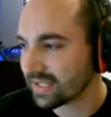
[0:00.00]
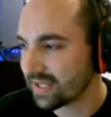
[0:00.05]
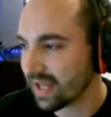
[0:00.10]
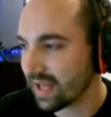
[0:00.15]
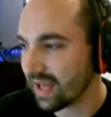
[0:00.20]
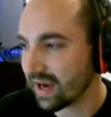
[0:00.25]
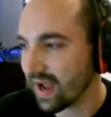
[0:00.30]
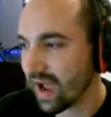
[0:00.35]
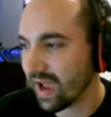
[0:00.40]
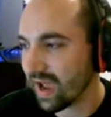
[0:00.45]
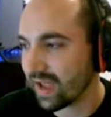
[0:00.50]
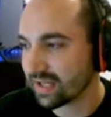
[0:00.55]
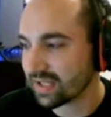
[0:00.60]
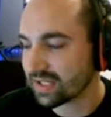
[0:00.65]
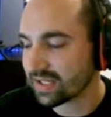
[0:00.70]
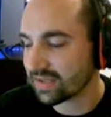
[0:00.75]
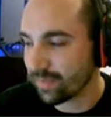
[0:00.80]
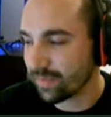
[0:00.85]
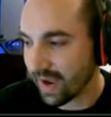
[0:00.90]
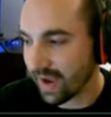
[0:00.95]
than I
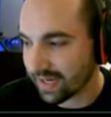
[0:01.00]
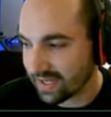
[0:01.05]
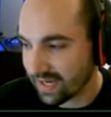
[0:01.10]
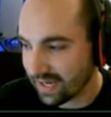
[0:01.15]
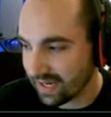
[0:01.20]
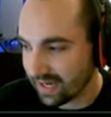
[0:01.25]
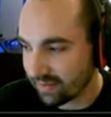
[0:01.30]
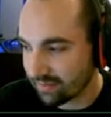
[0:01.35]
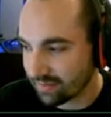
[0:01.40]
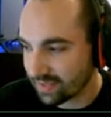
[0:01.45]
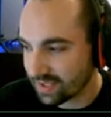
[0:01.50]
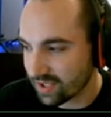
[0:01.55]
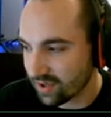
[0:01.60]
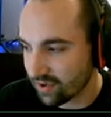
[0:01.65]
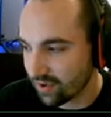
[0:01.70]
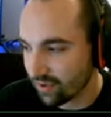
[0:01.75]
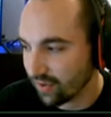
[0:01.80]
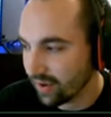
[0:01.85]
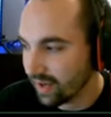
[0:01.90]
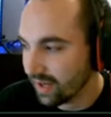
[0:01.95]
expected him
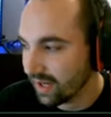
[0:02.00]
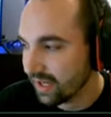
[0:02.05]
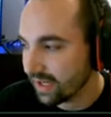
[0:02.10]
to,